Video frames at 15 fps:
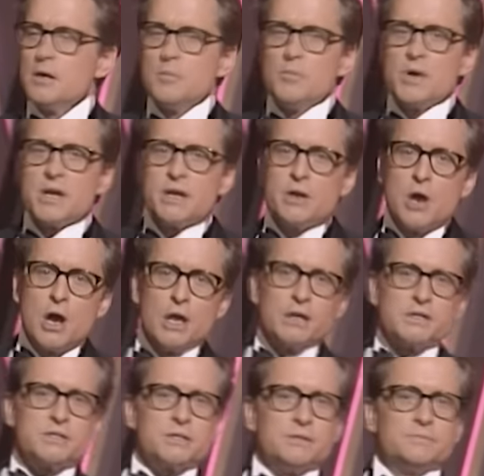But in
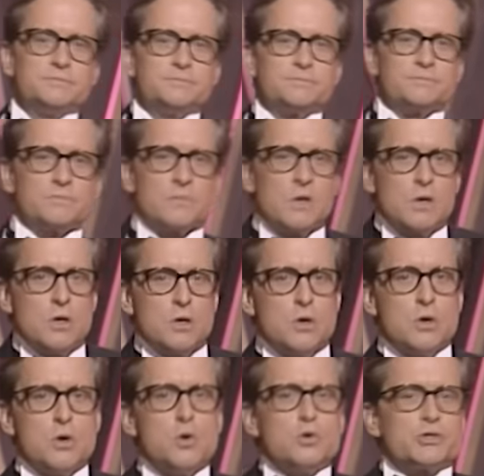art,
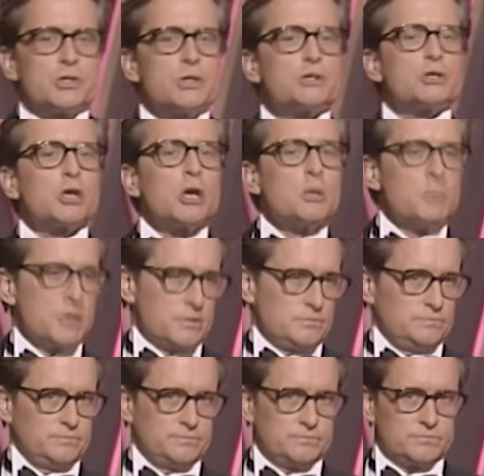who's to determine
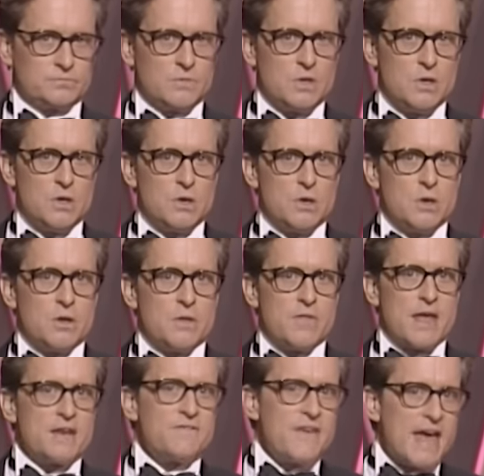
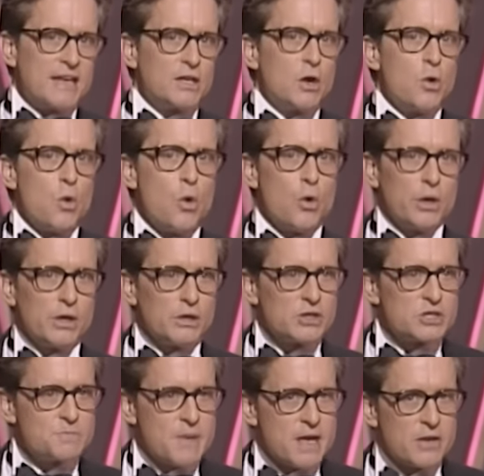that a Van Gogh oil
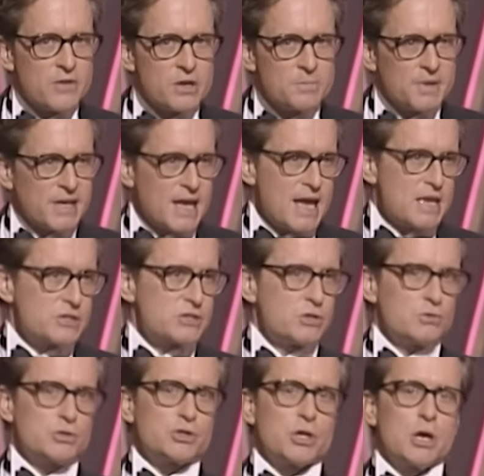is better than a
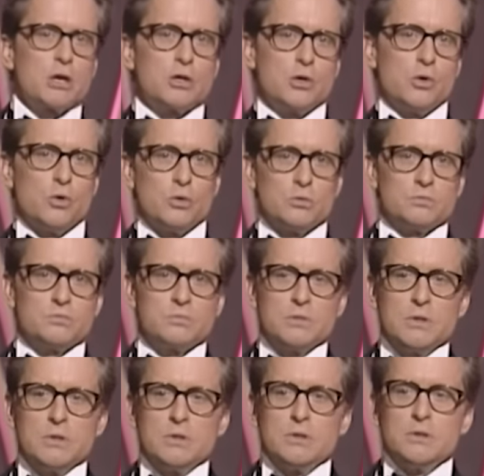Picasso charcoal?
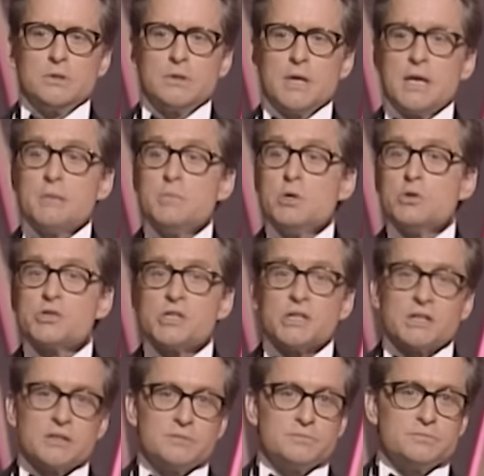And in
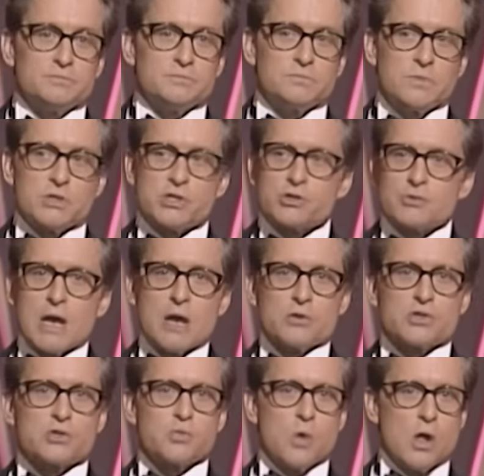music, a
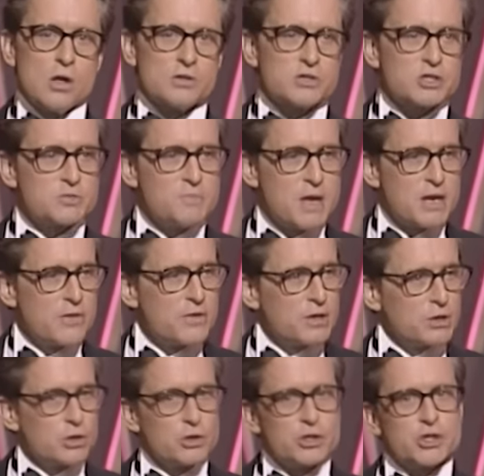Strauss waltz is better than a
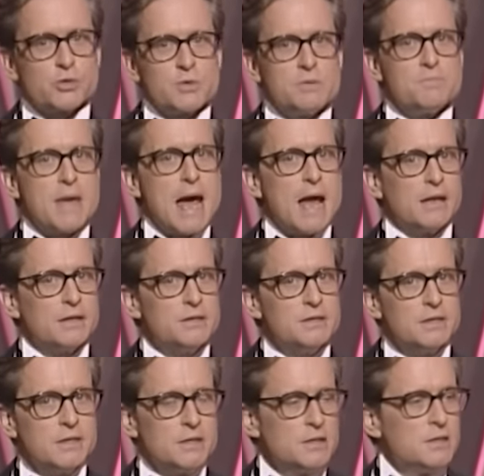Gershwin ballad.
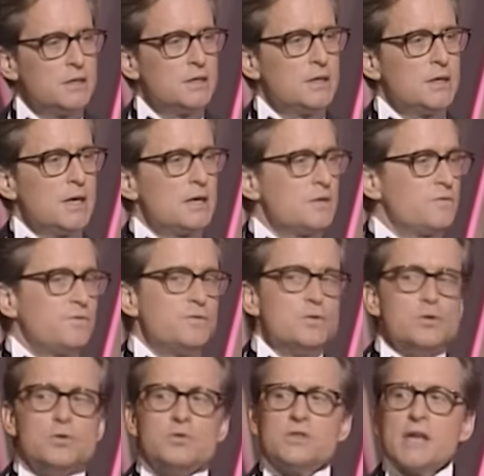And in
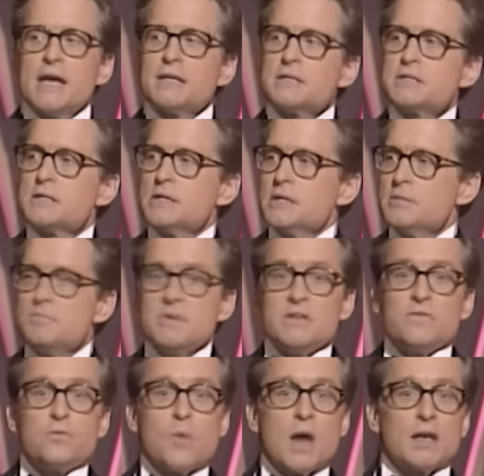food, that uh,
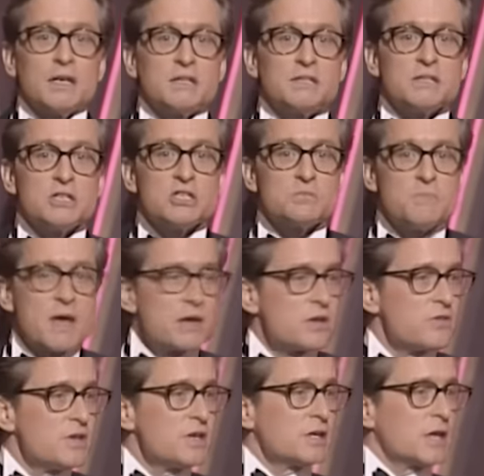beef Wellington is better
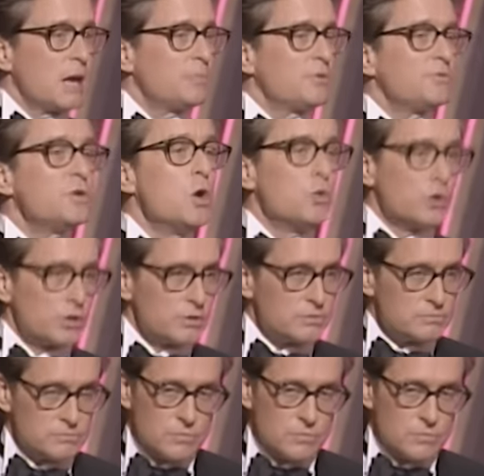than a cup of yogurt